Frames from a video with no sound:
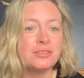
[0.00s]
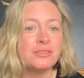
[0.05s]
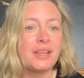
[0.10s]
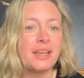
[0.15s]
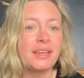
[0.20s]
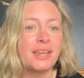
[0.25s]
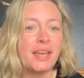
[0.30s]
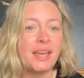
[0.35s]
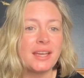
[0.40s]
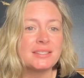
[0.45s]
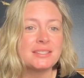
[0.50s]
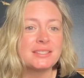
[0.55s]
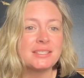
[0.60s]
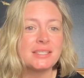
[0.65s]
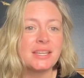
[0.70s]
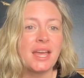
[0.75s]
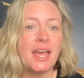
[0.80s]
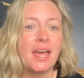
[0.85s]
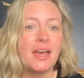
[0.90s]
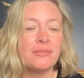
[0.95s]
like
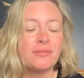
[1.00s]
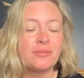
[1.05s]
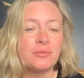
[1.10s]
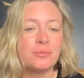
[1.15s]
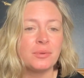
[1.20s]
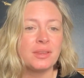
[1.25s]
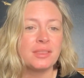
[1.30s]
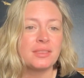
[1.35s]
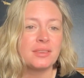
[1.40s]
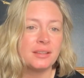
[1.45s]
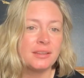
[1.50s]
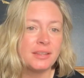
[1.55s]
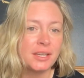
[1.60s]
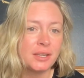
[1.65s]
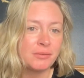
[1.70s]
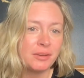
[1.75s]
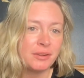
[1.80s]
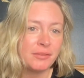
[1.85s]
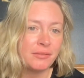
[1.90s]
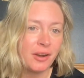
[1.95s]
SDF with the
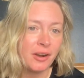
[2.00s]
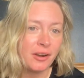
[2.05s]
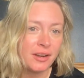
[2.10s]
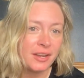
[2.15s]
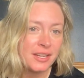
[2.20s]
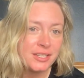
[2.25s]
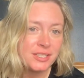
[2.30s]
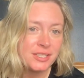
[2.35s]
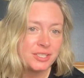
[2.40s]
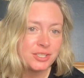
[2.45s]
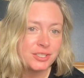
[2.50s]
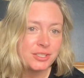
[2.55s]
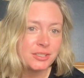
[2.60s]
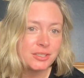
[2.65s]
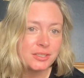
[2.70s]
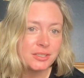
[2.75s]
liquid varnish?